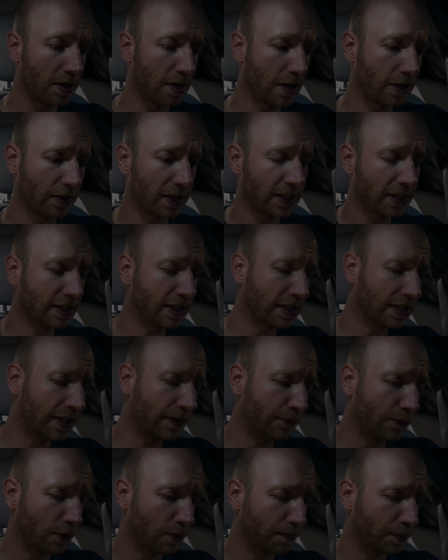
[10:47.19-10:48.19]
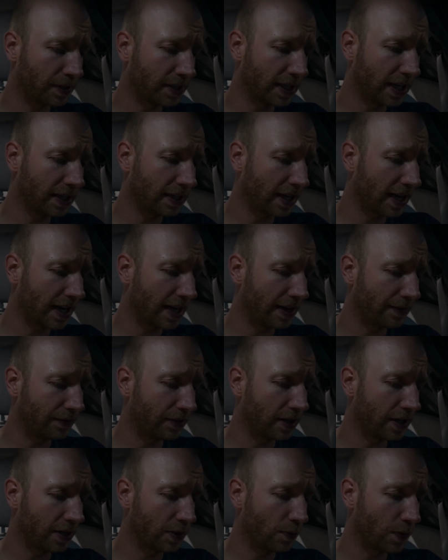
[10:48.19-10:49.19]
On that 64% I have
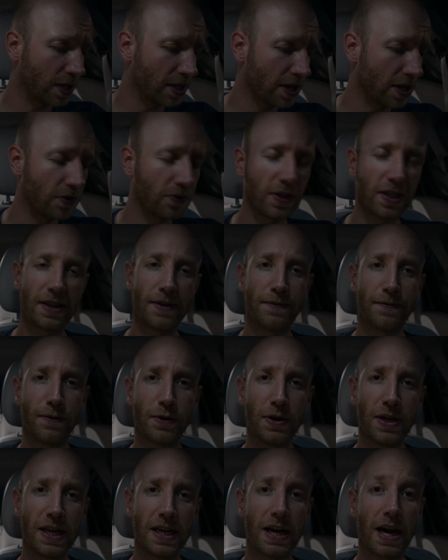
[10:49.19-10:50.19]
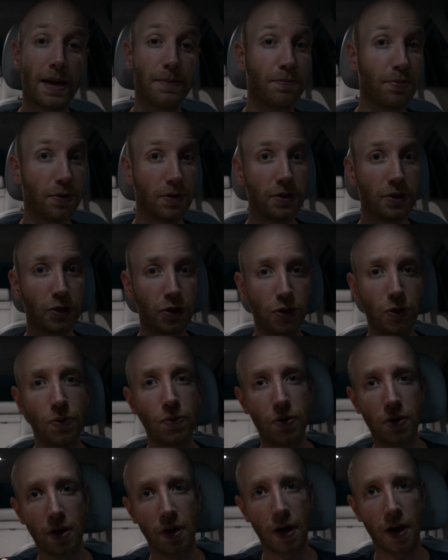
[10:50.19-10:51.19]
done
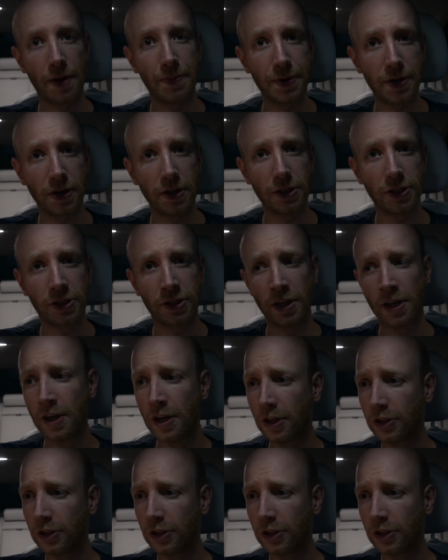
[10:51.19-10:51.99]
139.2 kilometers.